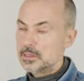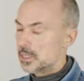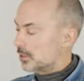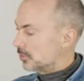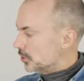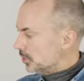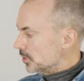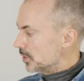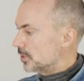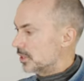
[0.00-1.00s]
that
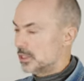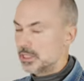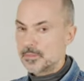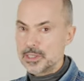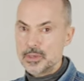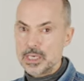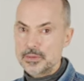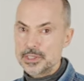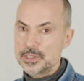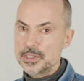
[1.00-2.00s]
reduces the
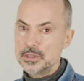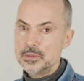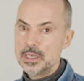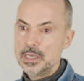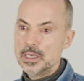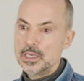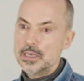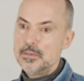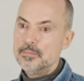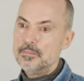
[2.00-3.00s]
DWR issue,
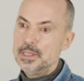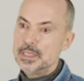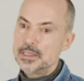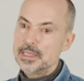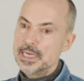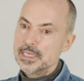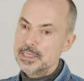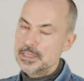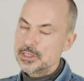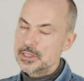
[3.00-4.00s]
but then
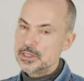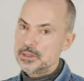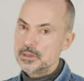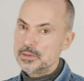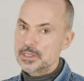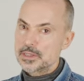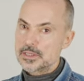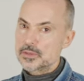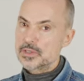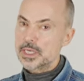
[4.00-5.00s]
the issue, the, the
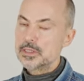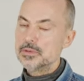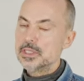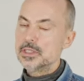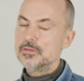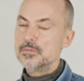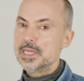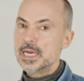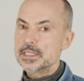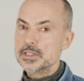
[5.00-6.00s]
sort of secondary issue from
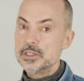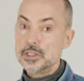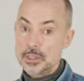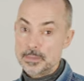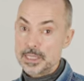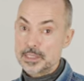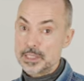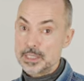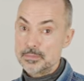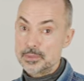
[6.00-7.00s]
that is a
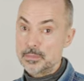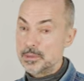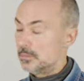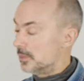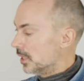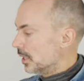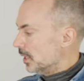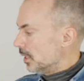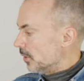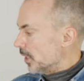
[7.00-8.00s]
durability problem.
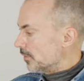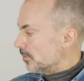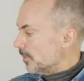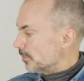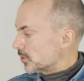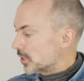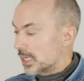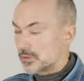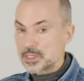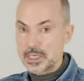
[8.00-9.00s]
If the membrane is on the
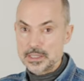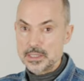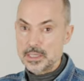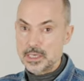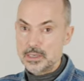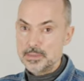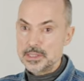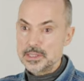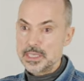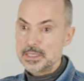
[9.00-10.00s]
outside of the
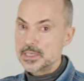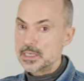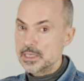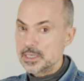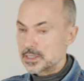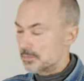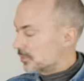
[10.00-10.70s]
garment, it's a, it's a